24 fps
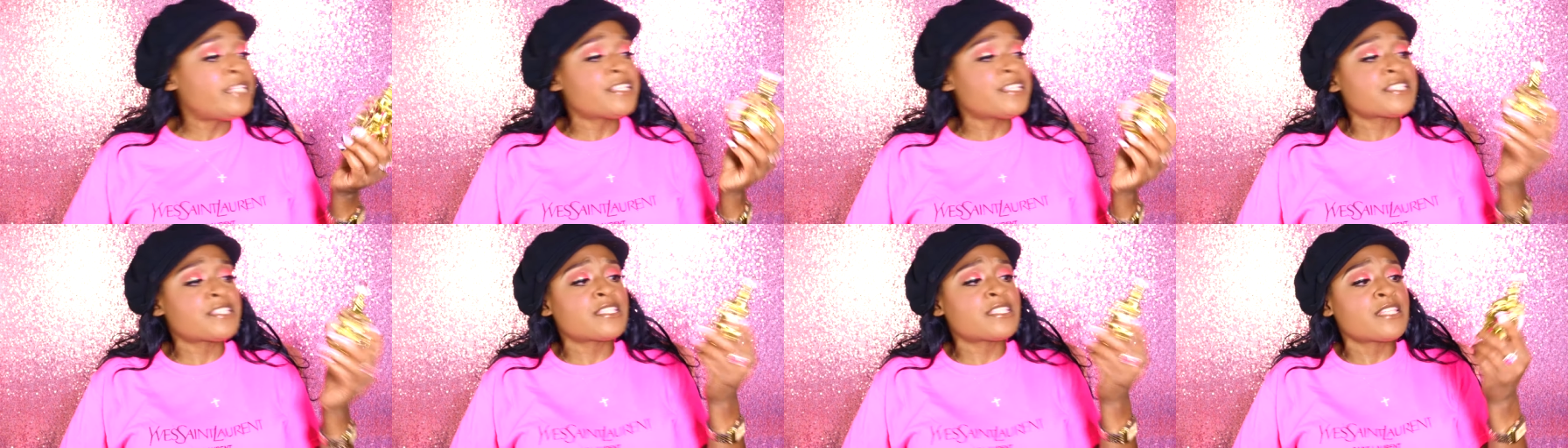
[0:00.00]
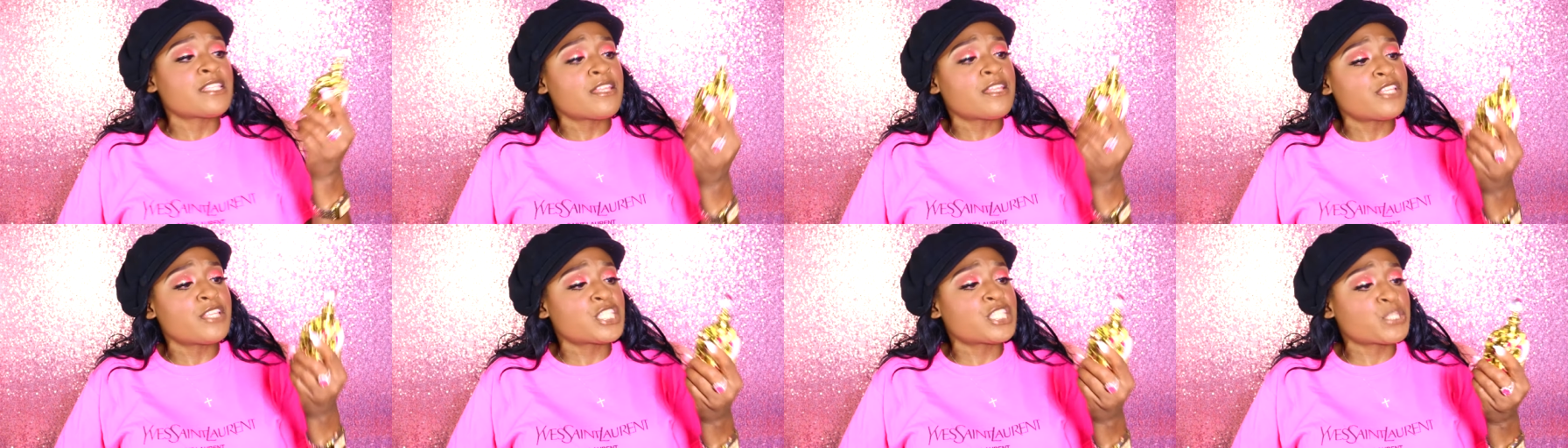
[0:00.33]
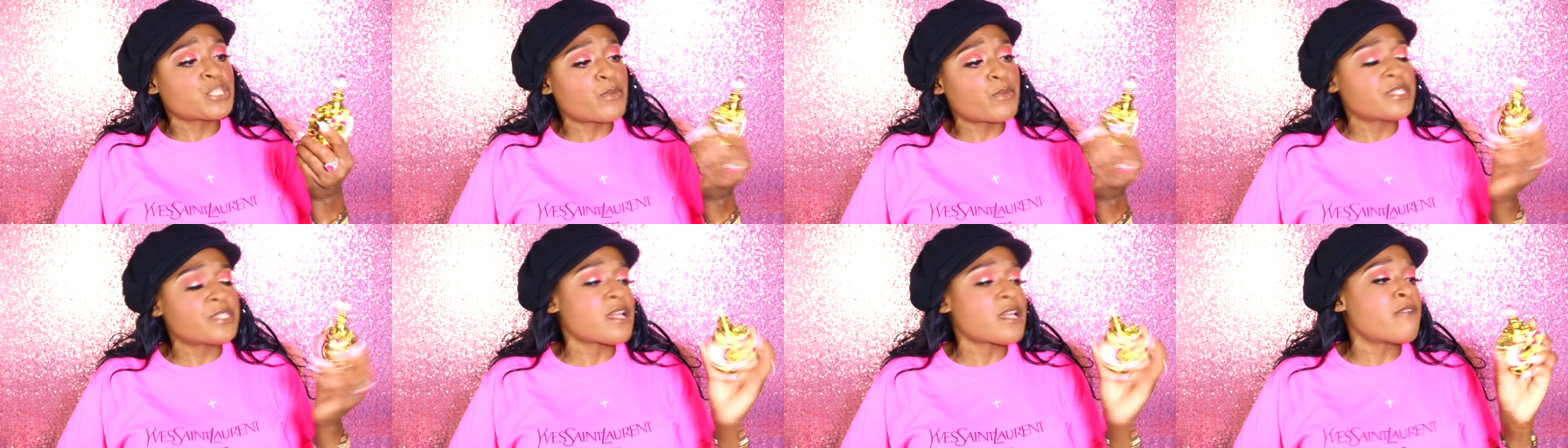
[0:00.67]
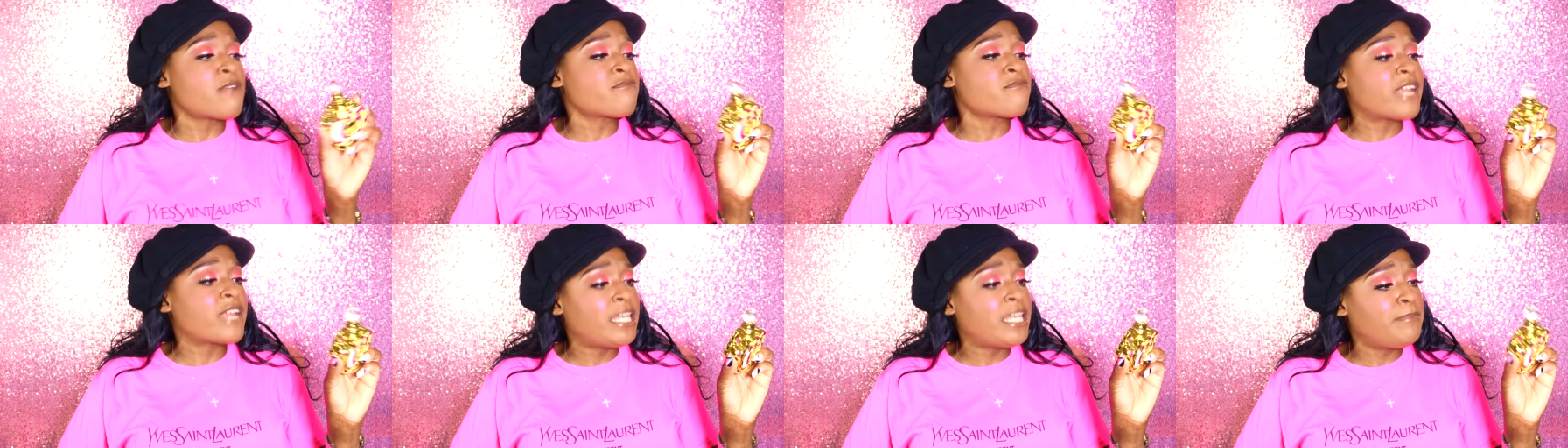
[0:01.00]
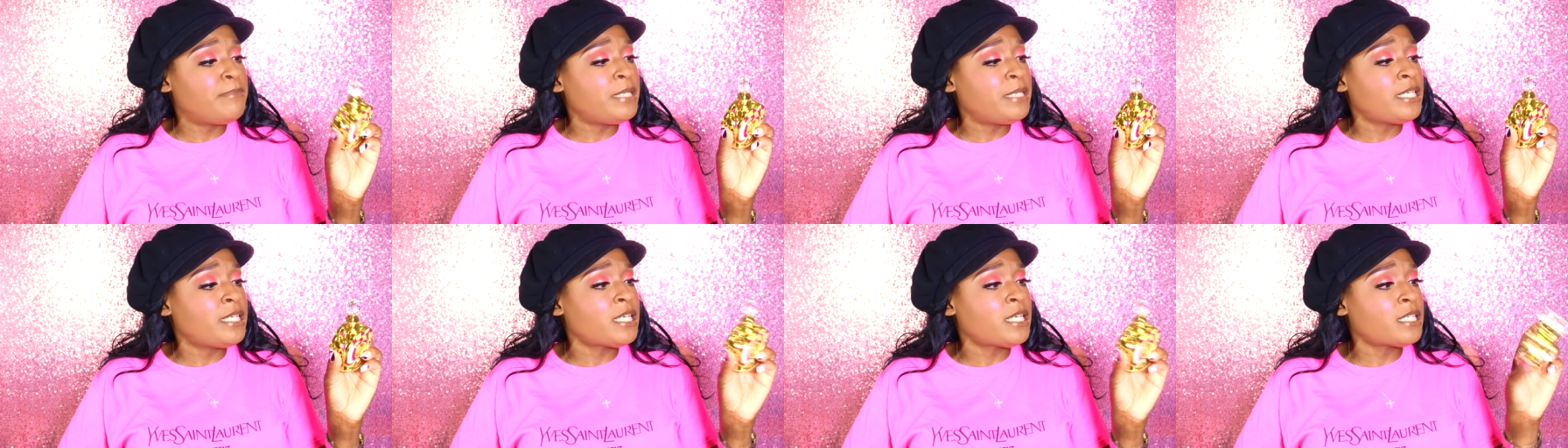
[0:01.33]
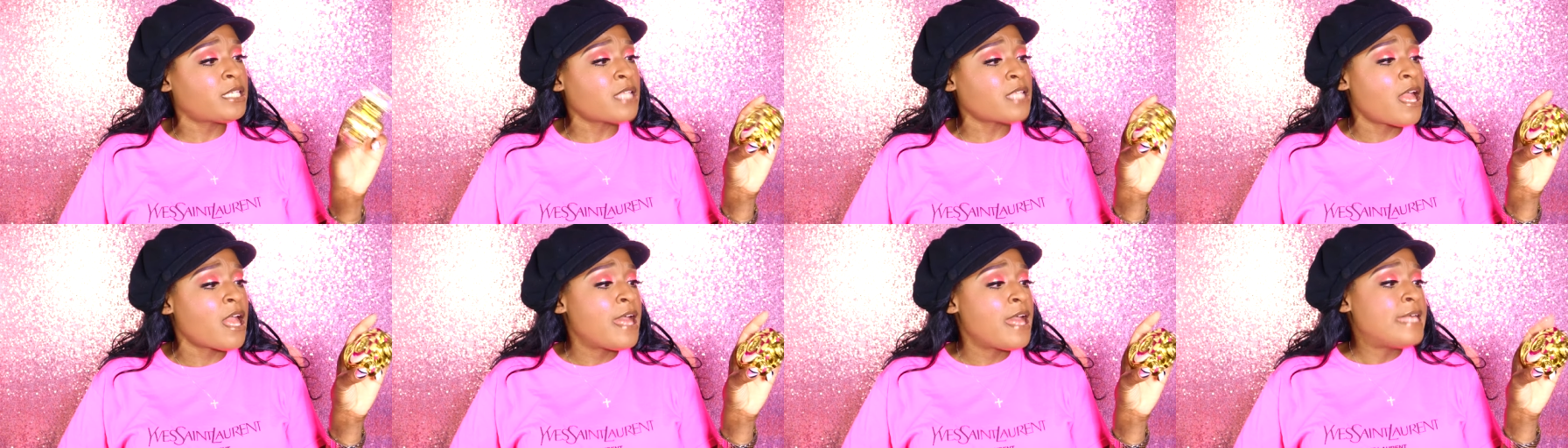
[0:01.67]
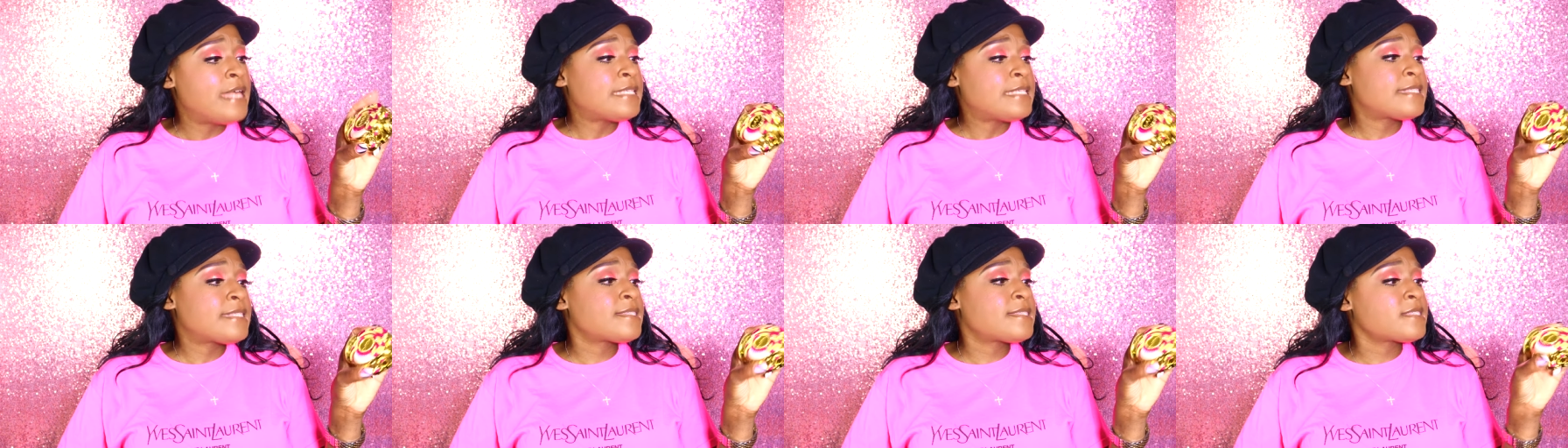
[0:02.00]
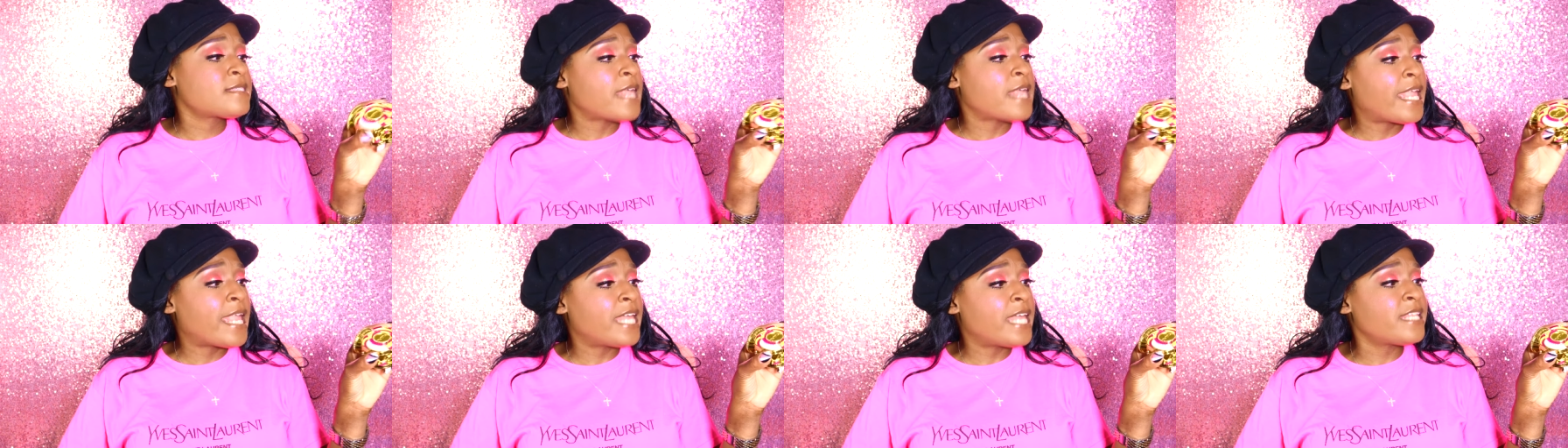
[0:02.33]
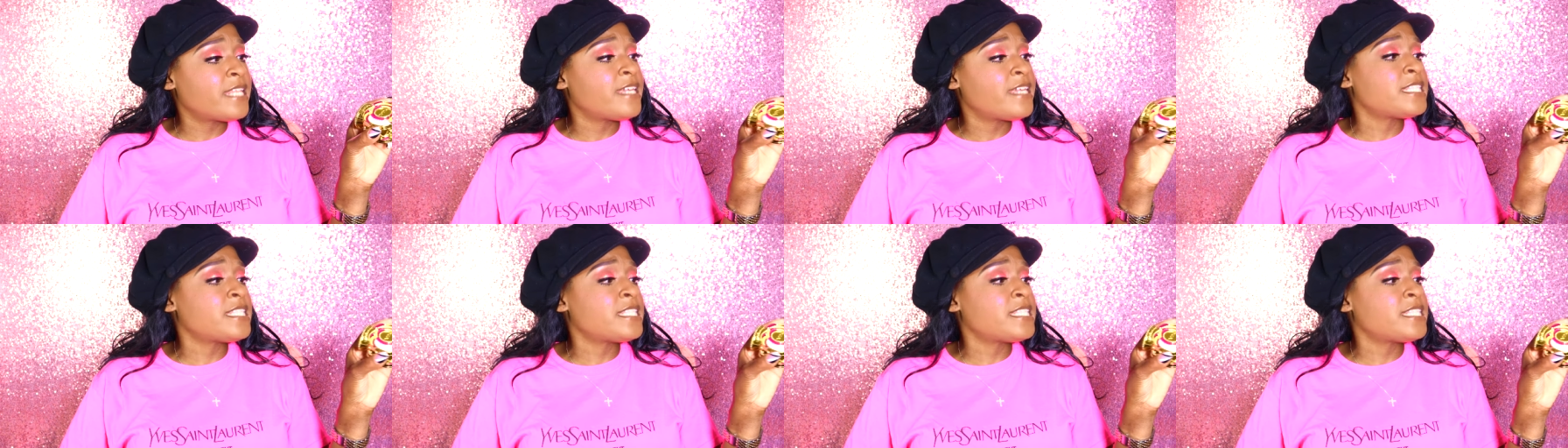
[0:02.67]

This is another Swiss Arabian sand.